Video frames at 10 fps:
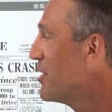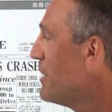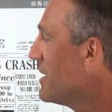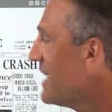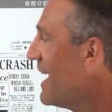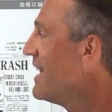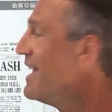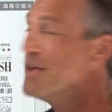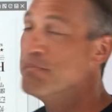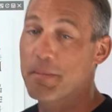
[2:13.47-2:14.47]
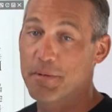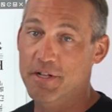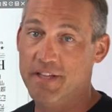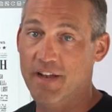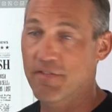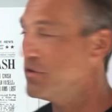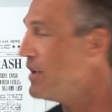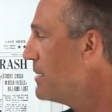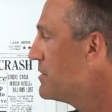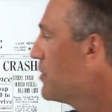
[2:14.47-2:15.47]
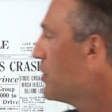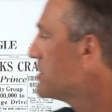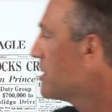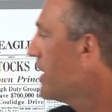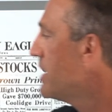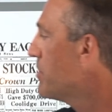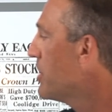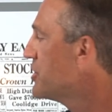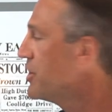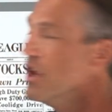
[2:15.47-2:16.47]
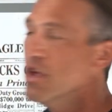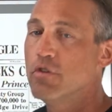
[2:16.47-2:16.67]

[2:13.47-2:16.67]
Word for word: about that, maybe looked at it a few times, of course, the Great Depression.